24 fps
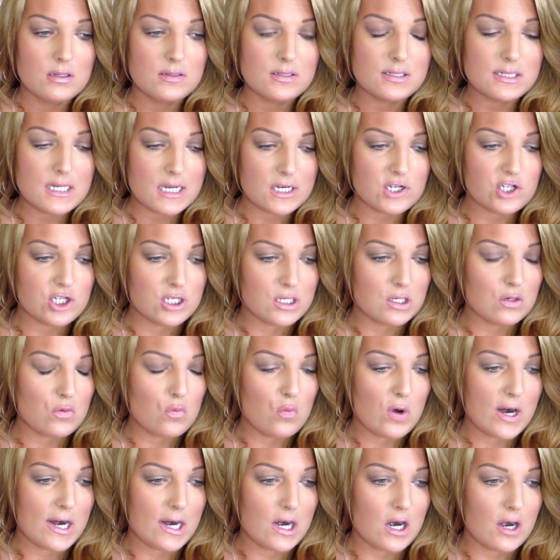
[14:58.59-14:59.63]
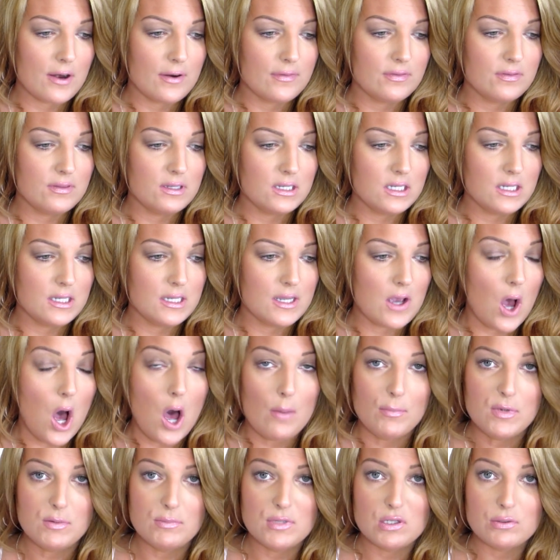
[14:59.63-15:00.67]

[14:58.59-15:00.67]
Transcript: section where the almond